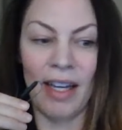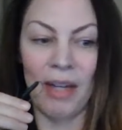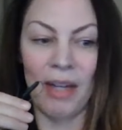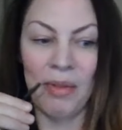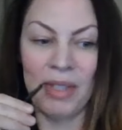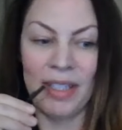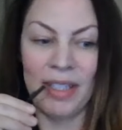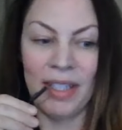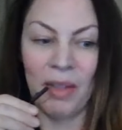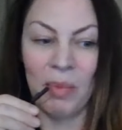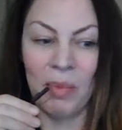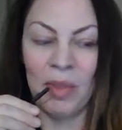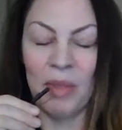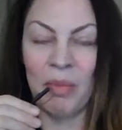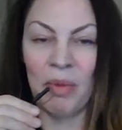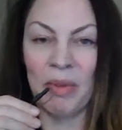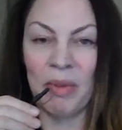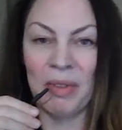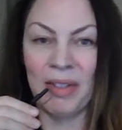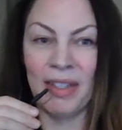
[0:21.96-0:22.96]
I would tell
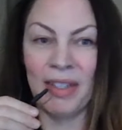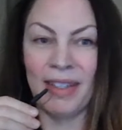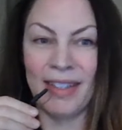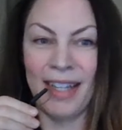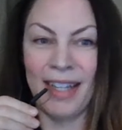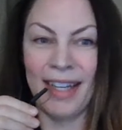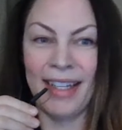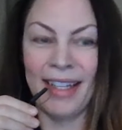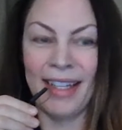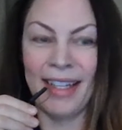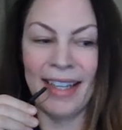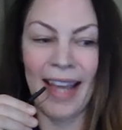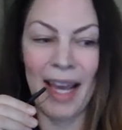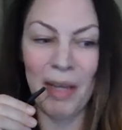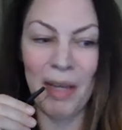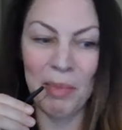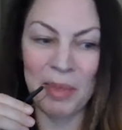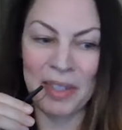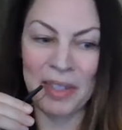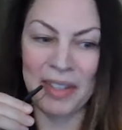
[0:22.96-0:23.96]
people dating
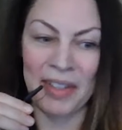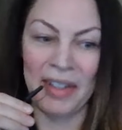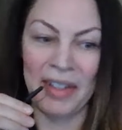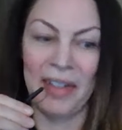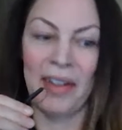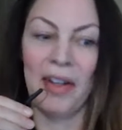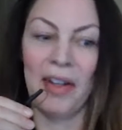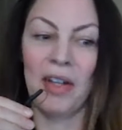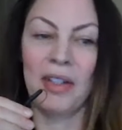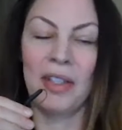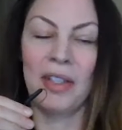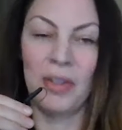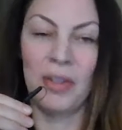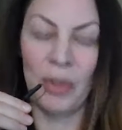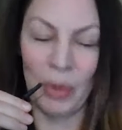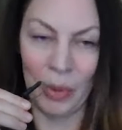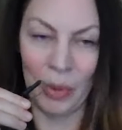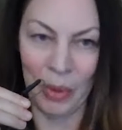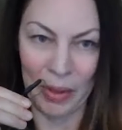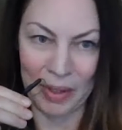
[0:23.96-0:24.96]
apps are a
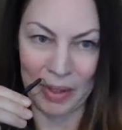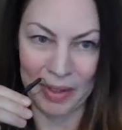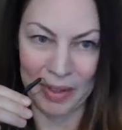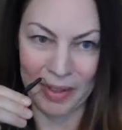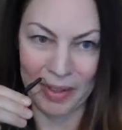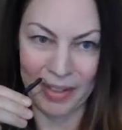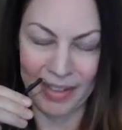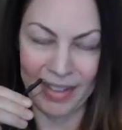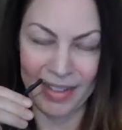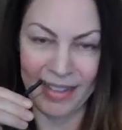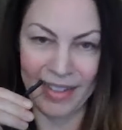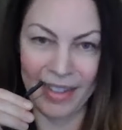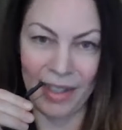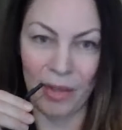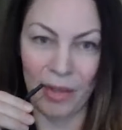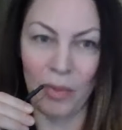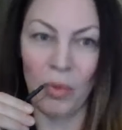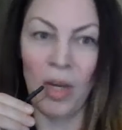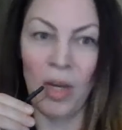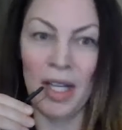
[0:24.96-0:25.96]
tool.
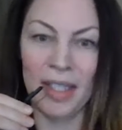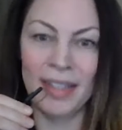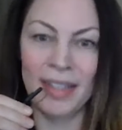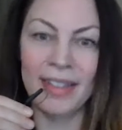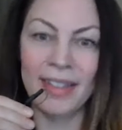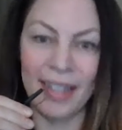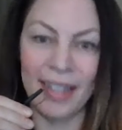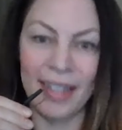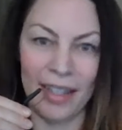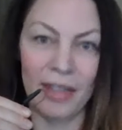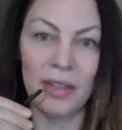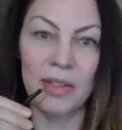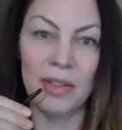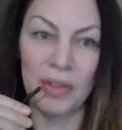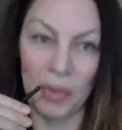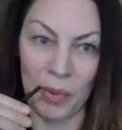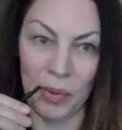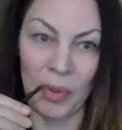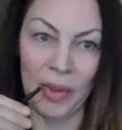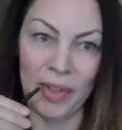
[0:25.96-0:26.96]
They are one single
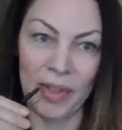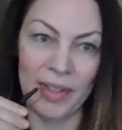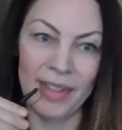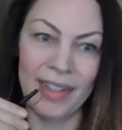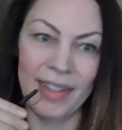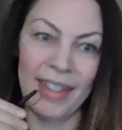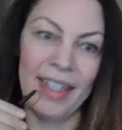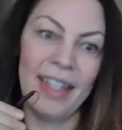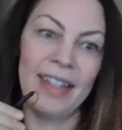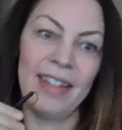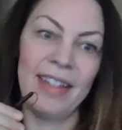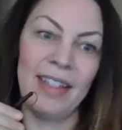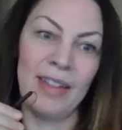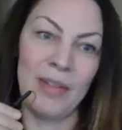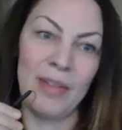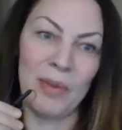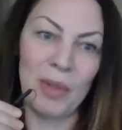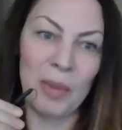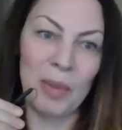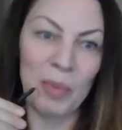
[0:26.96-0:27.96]
tool
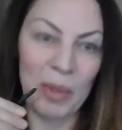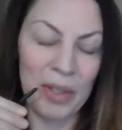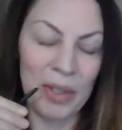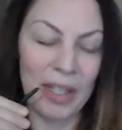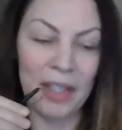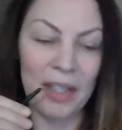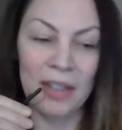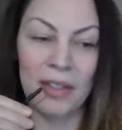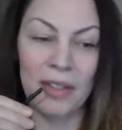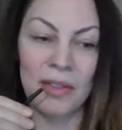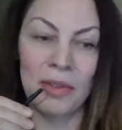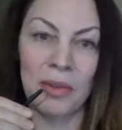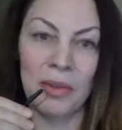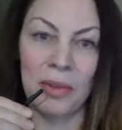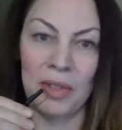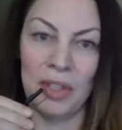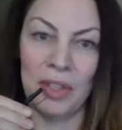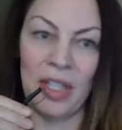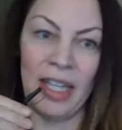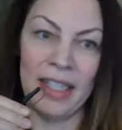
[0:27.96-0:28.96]
that you can pull out of your
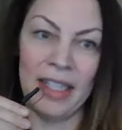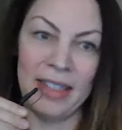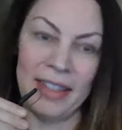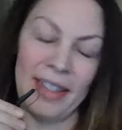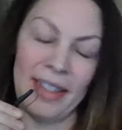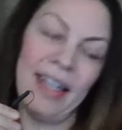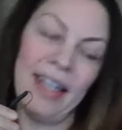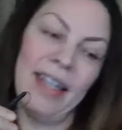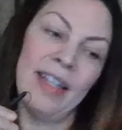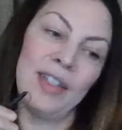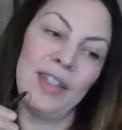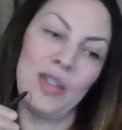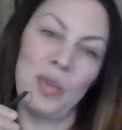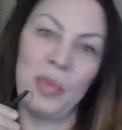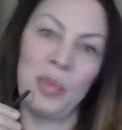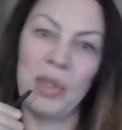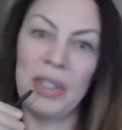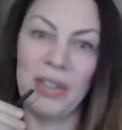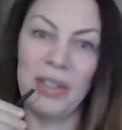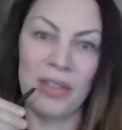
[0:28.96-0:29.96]
tool chest
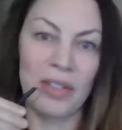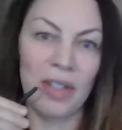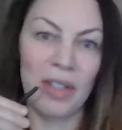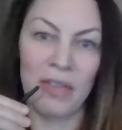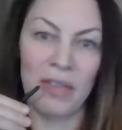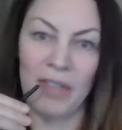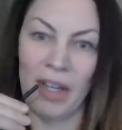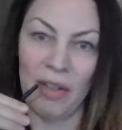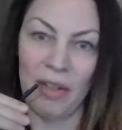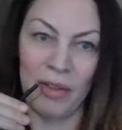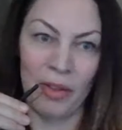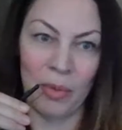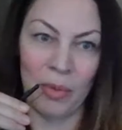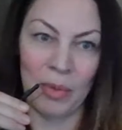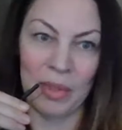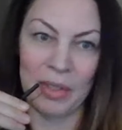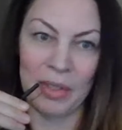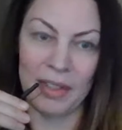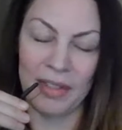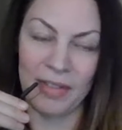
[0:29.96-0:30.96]
to put yourself out in the
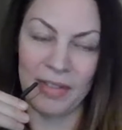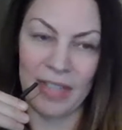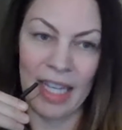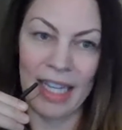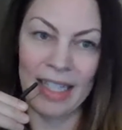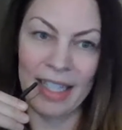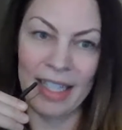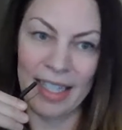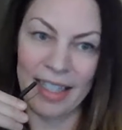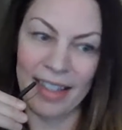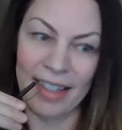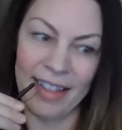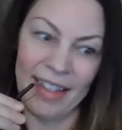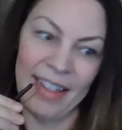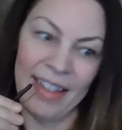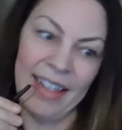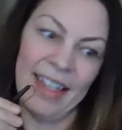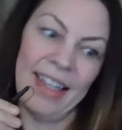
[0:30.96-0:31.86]
world of dating.